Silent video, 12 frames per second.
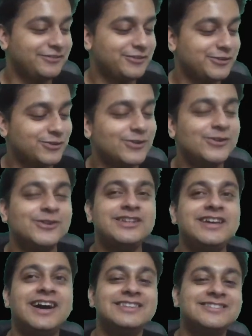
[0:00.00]
If you don't know the
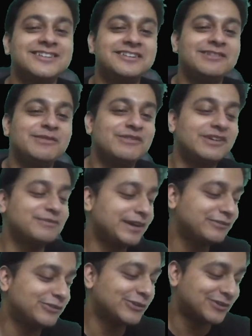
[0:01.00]
answer, it will be 1 by
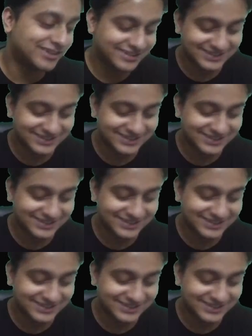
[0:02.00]
4. If